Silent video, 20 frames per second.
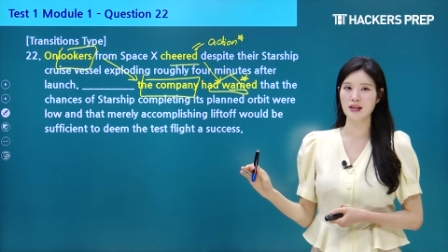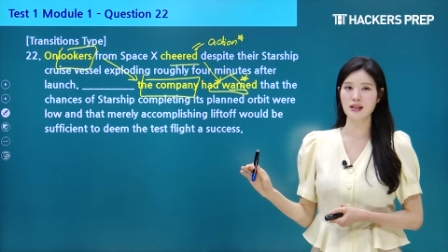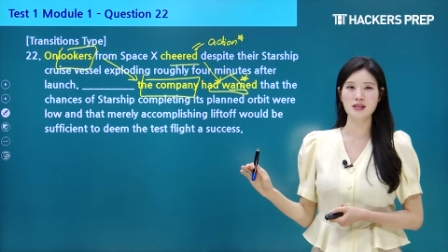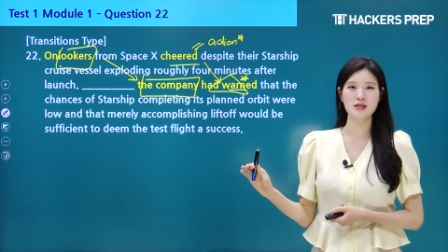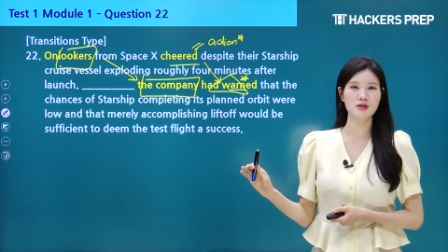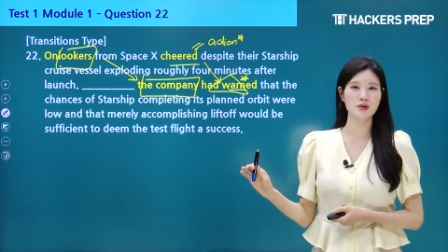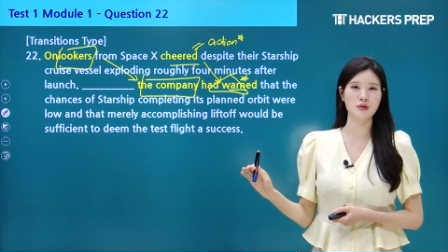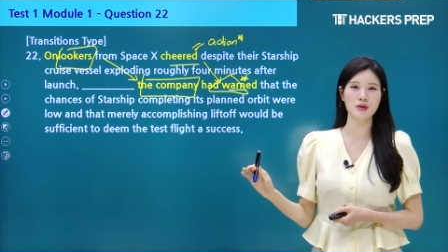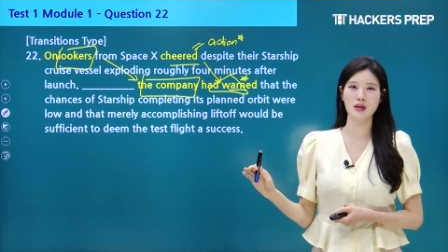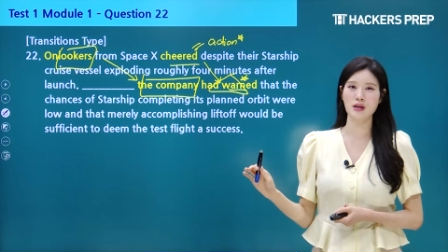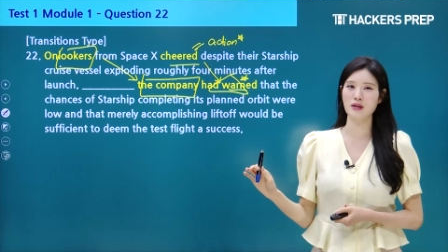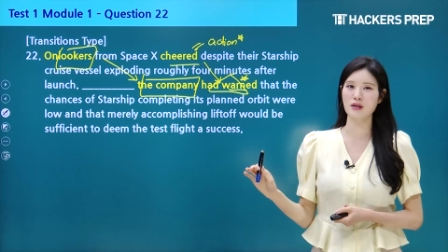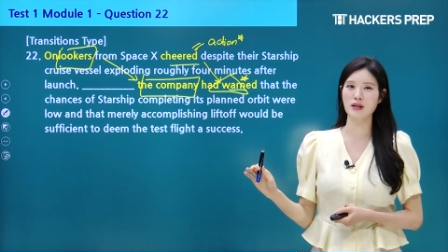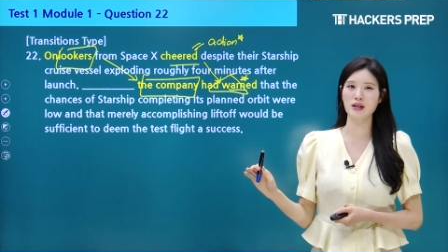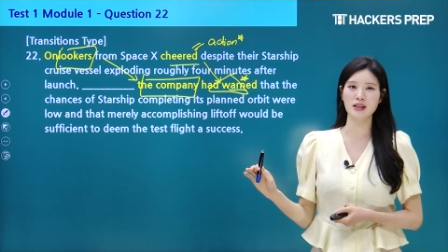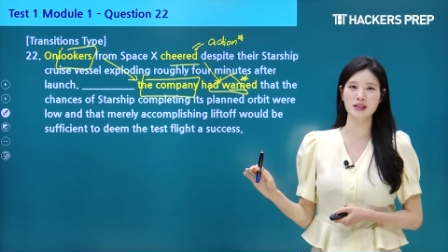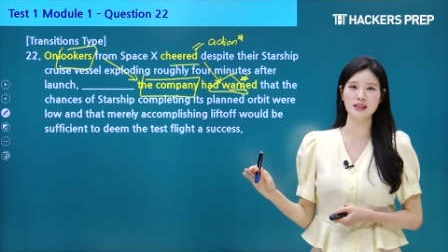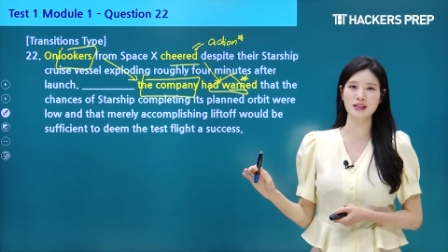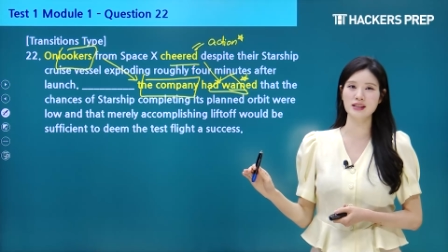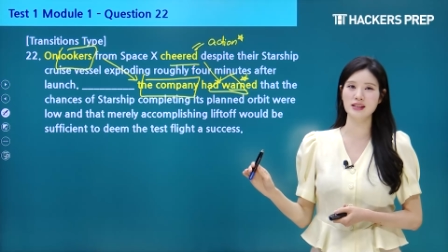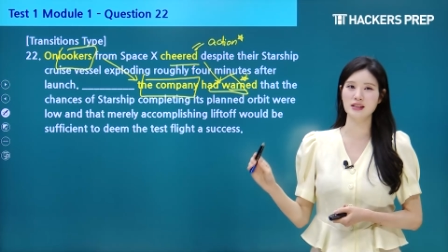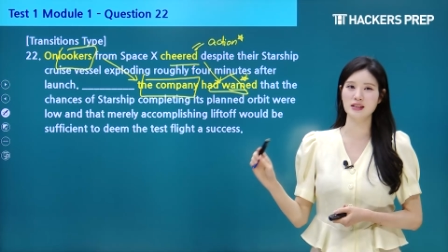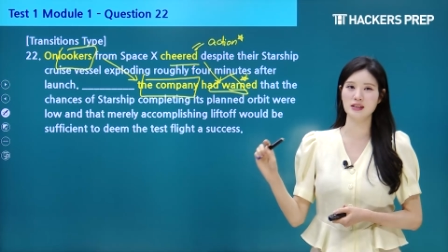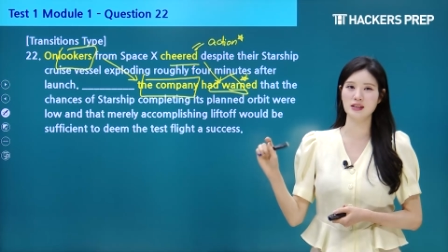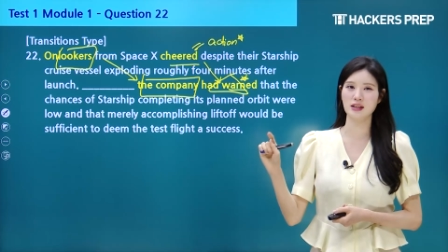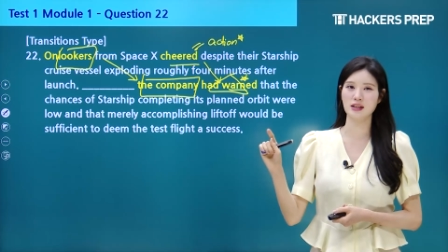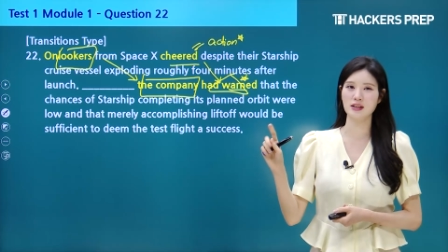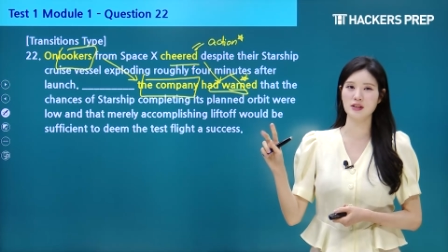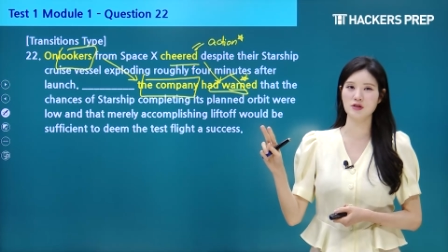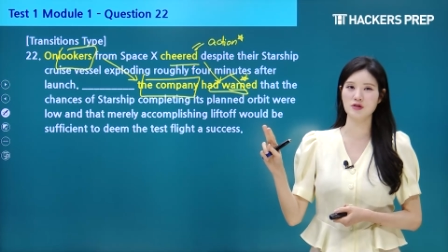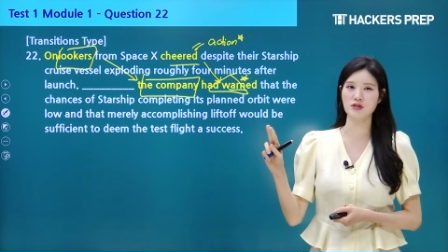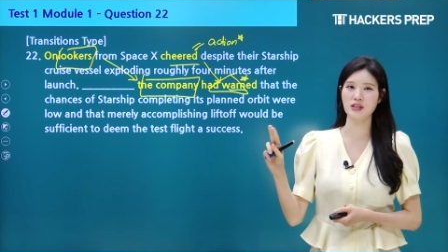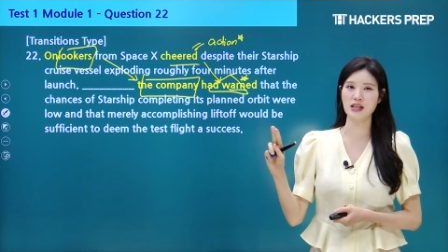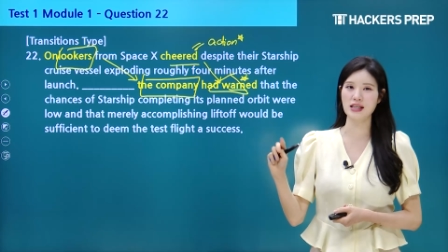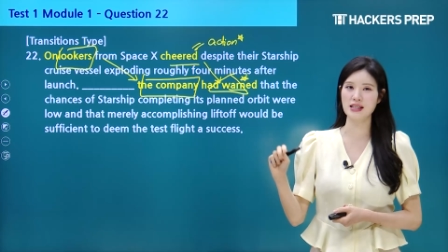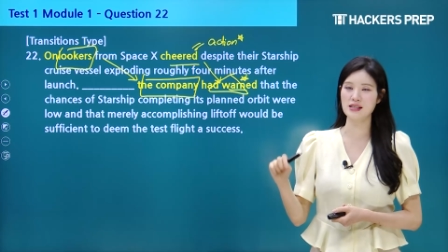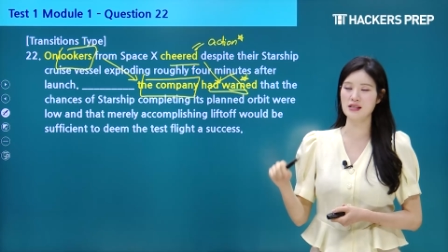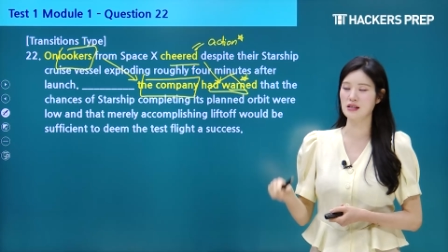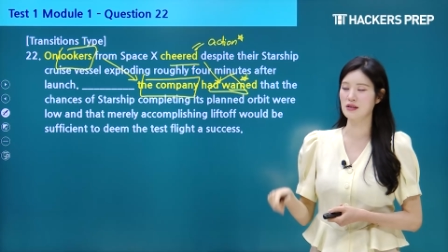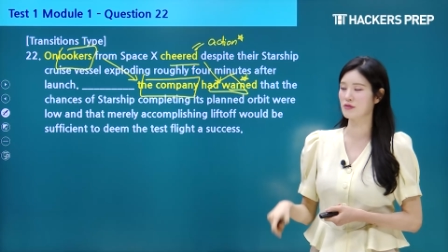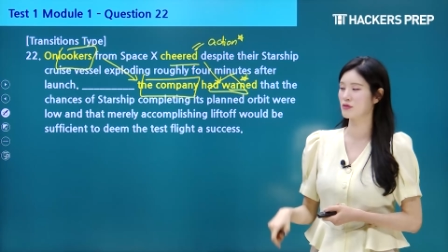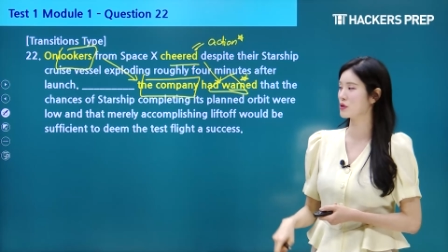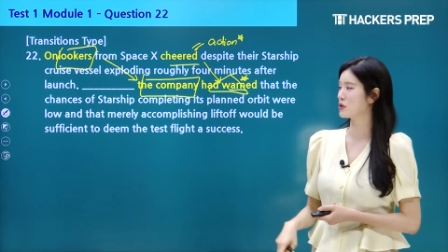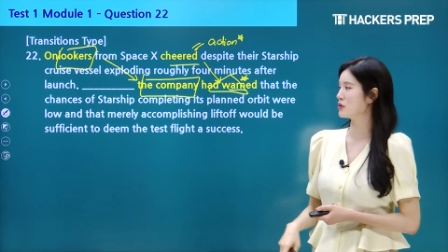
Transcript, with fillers: So they're not in a contrastive